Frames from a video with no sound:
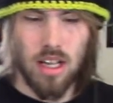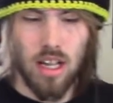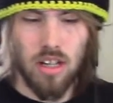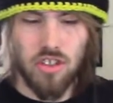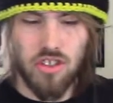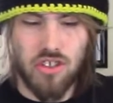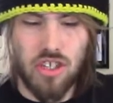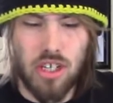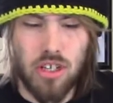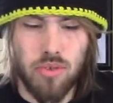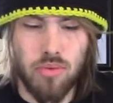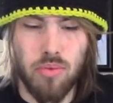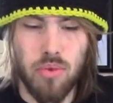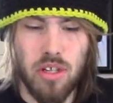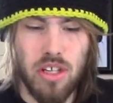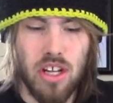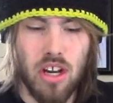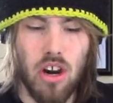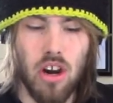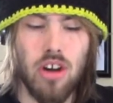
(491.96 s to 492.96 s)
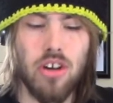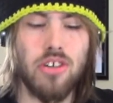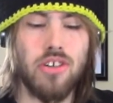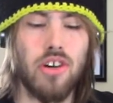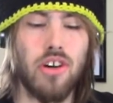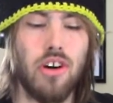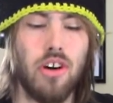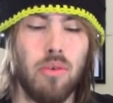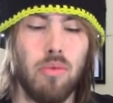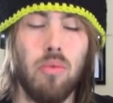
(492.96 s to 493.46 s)
I'll just take a really
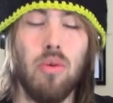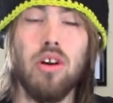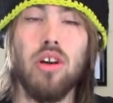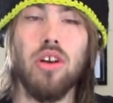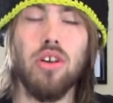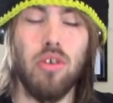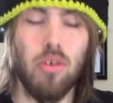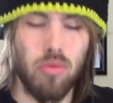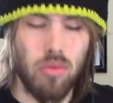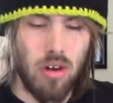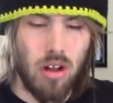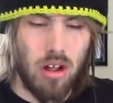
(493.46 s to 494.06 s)
hard turn. What could go